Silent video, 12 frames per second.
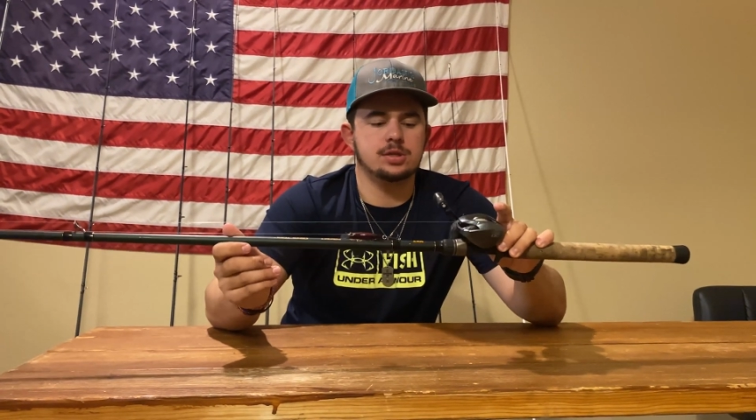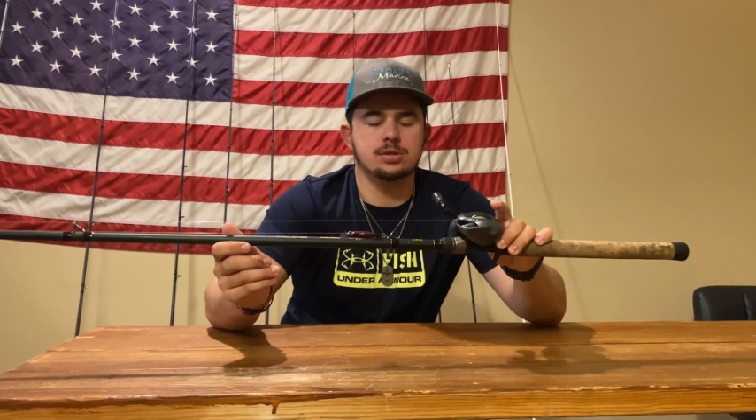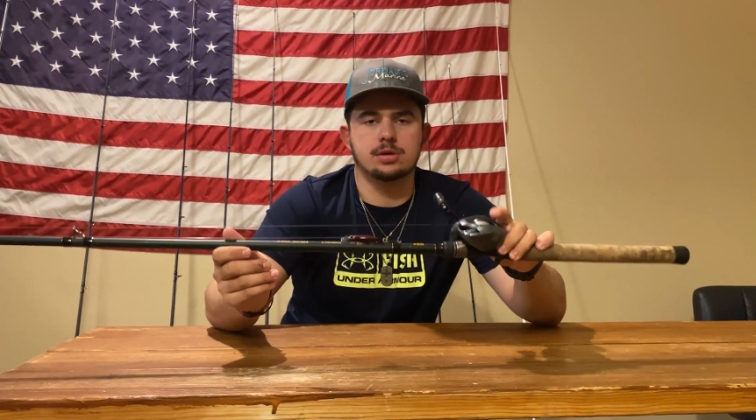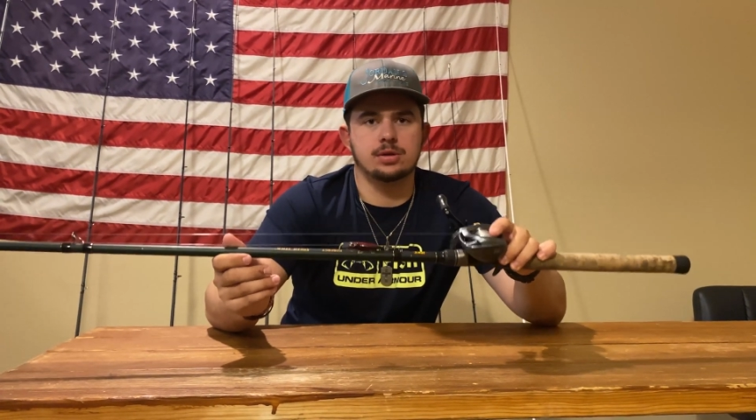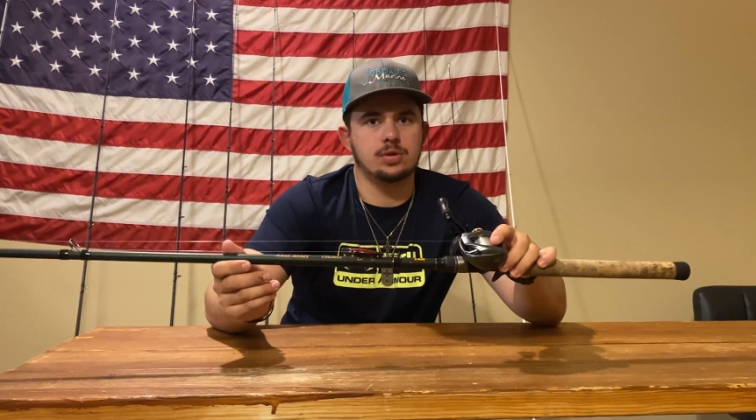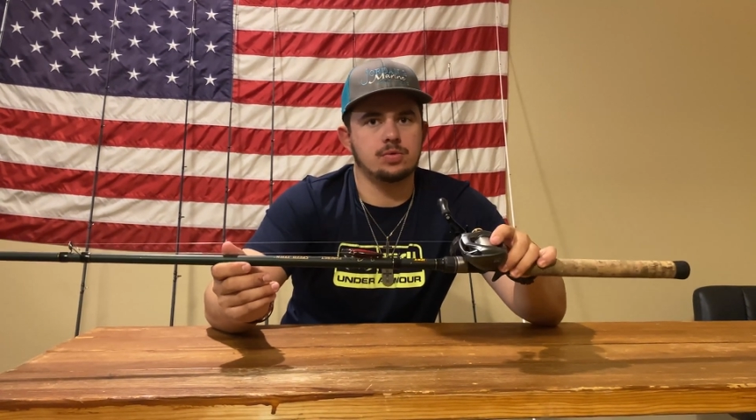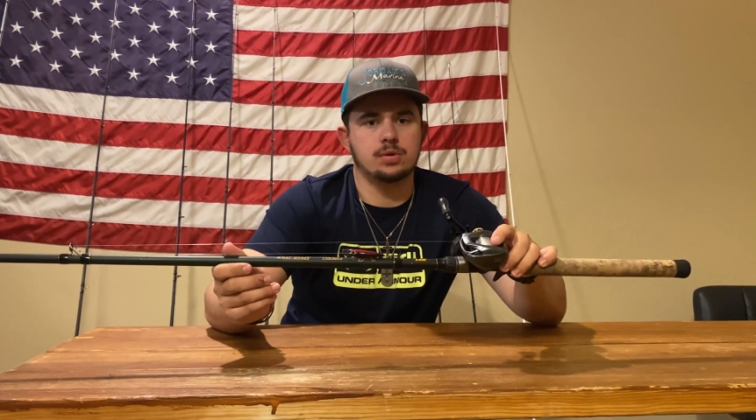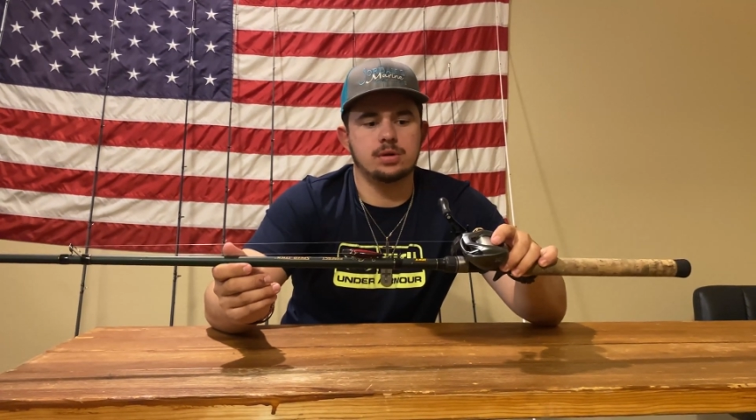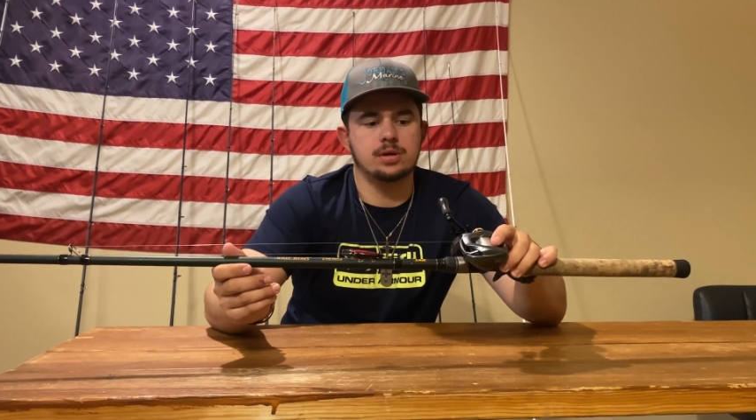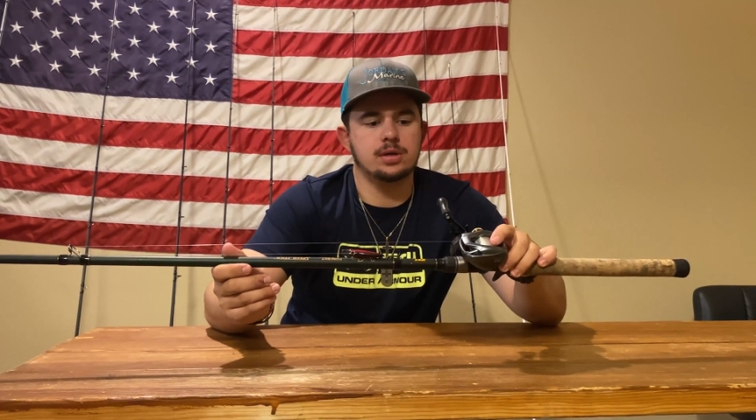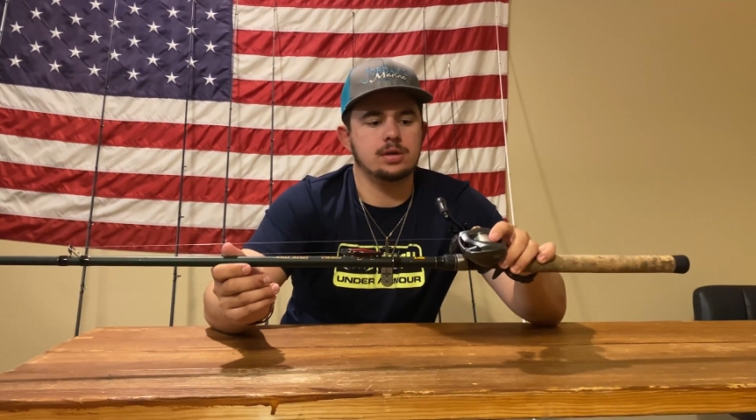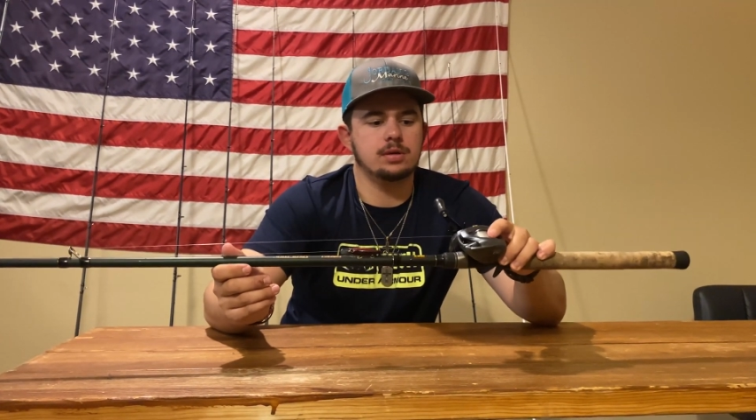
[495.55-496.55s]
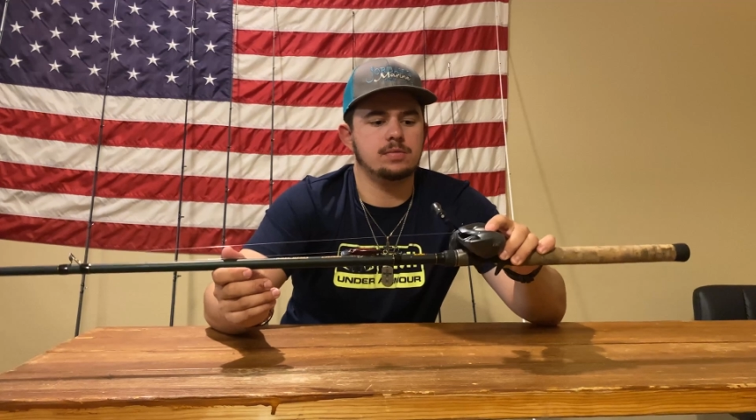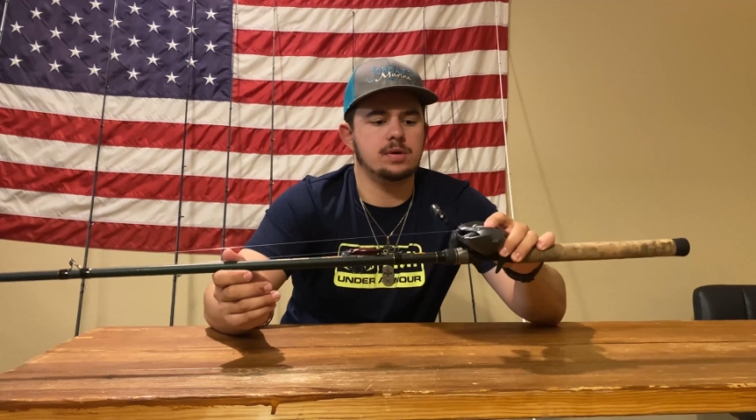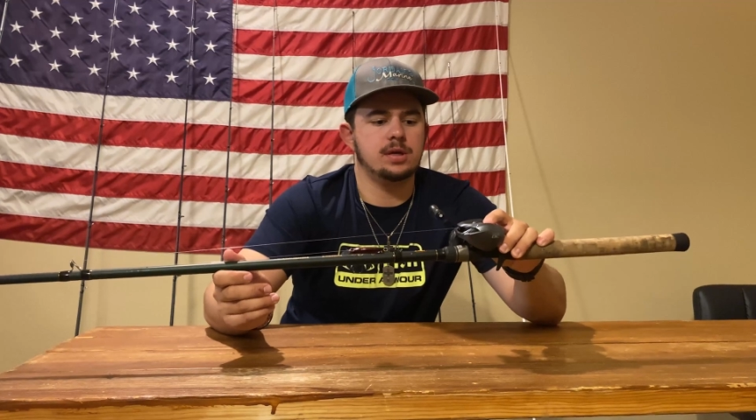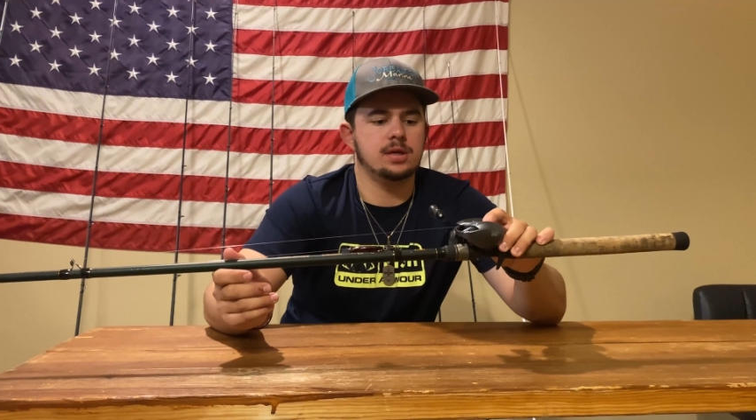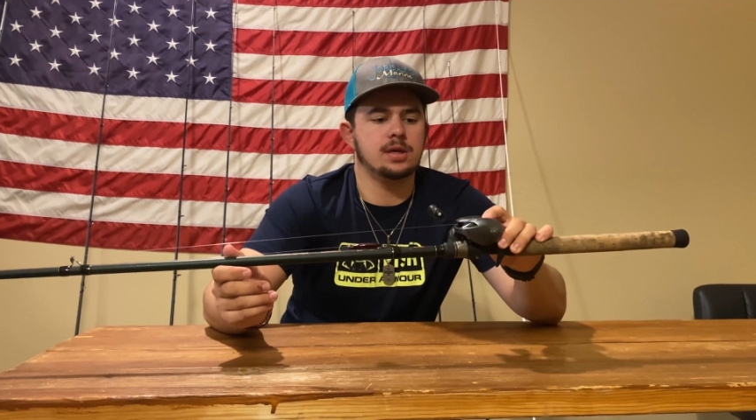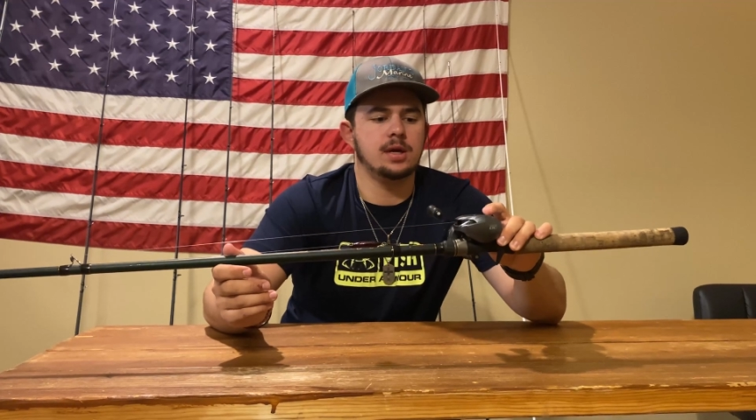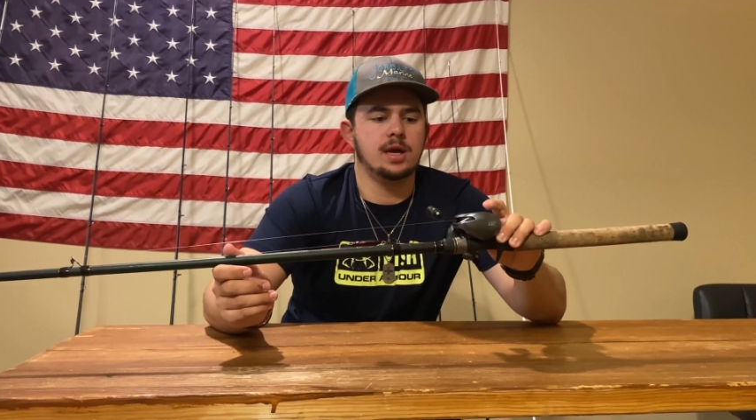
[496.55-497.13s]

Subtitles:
you can throw it into the wind